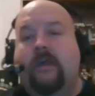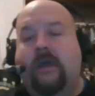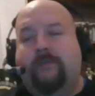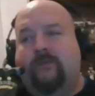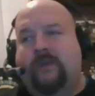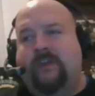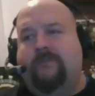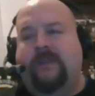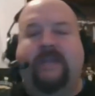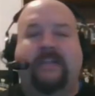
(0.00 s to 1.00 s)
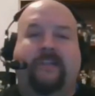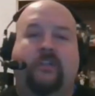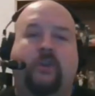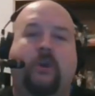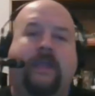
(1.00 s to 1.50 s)
I believe. But against
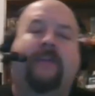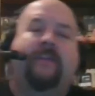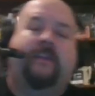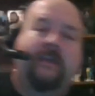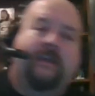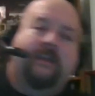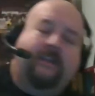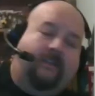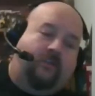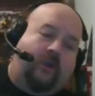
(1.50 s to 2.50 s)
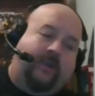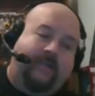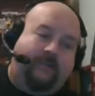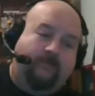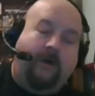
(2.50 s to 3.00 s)
Detroit, yeah, they did because Detroit
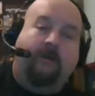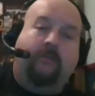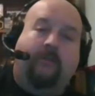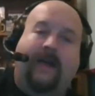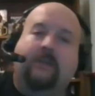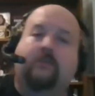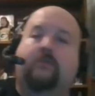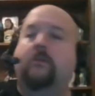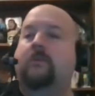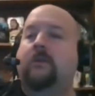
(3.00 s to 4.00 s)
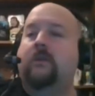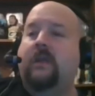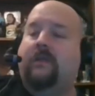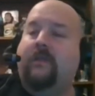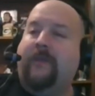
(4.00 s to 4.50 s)
got the ball out of the locker room.
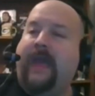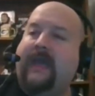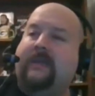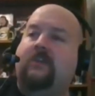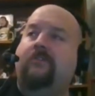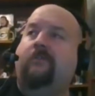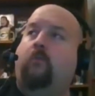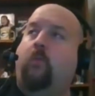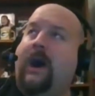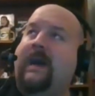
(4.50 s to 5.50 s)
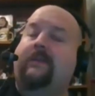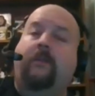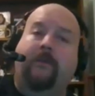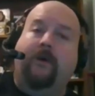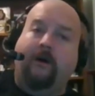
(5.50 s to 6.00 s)
The Packers
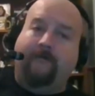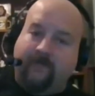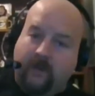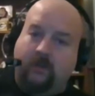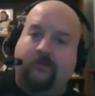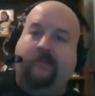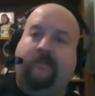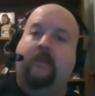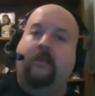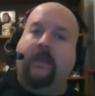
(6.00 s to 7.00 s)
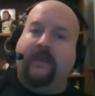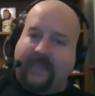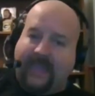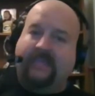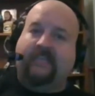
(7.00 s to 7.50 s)
wanted the ball first in
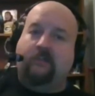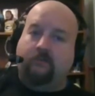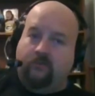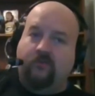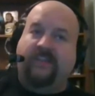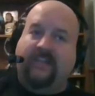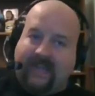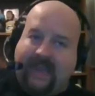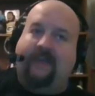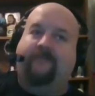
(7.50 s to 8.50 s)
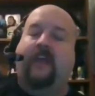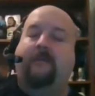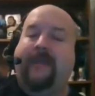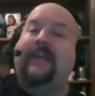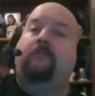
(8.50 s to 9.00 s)
case they were losing at
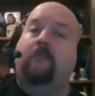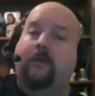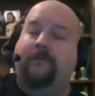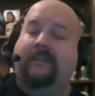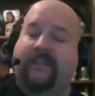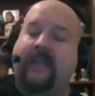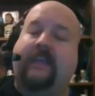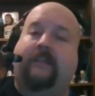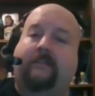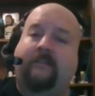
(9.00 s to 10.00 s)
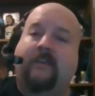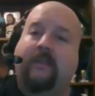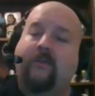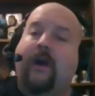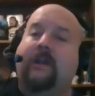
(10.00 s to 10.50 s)
halftime. Second.
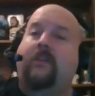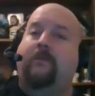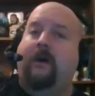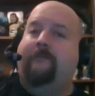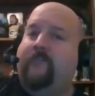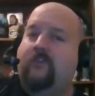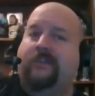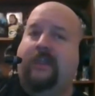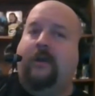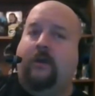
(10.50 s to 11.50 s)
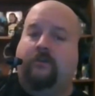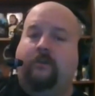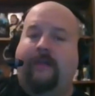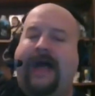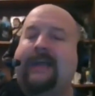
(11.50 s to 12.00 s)
They wanted the ball first out of
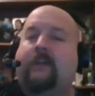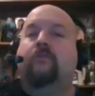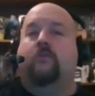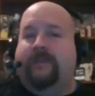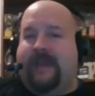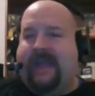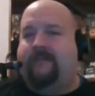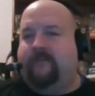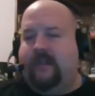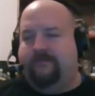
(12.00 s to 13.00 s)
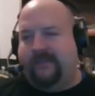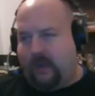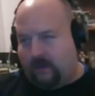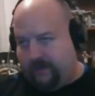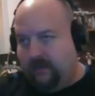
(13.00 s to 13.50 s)
the locker room at halftime.
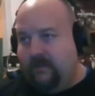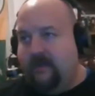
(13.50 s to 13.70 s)
Sorry.